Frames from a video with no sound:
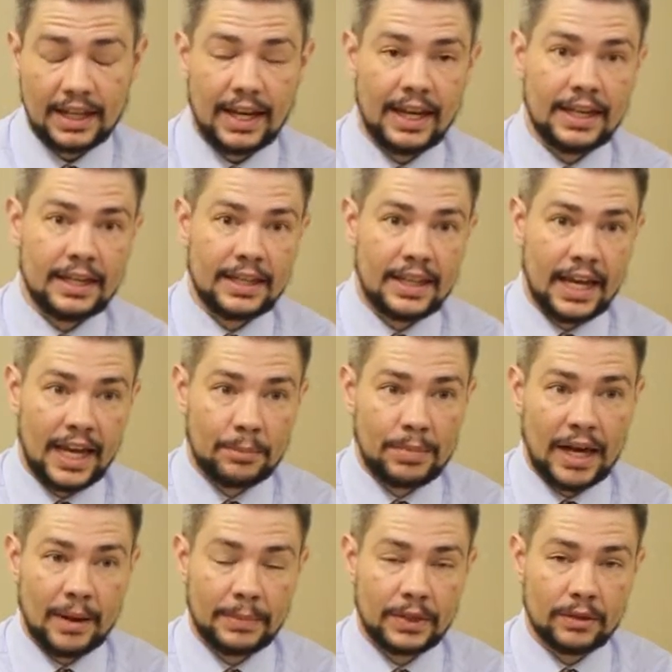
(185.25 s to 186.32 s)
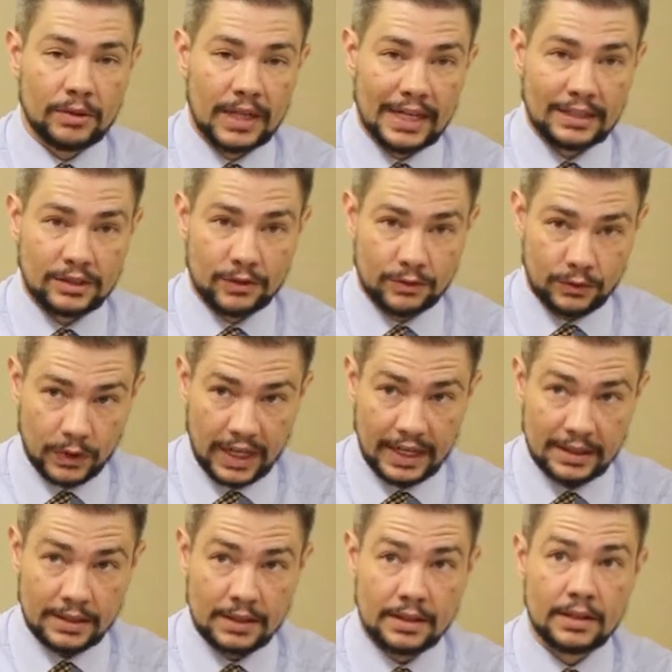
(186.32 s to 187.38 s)
and they popularized a
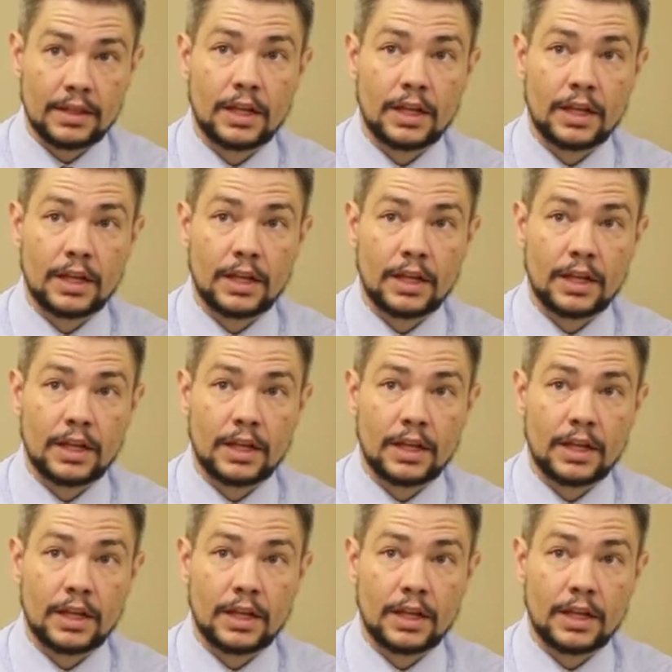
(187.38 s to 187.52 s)
phrase,